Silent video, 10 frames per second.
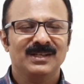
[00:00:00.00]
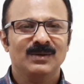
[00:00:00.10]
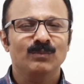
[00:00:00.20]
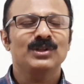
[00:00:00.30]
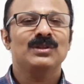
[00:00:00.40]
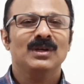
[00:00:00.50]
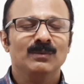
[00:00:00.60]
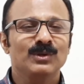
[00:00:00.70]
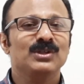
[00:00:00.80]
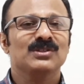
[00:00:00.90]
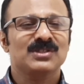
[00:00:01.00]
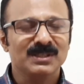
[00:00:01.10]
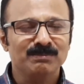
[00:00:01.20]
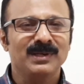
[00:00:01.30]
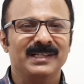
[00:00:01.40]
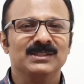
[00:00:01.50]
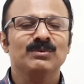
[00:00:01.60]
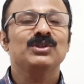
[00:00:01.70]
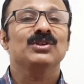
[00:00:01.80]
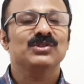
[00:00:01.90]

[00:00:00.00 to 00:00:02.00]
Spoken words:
with your siblings, with your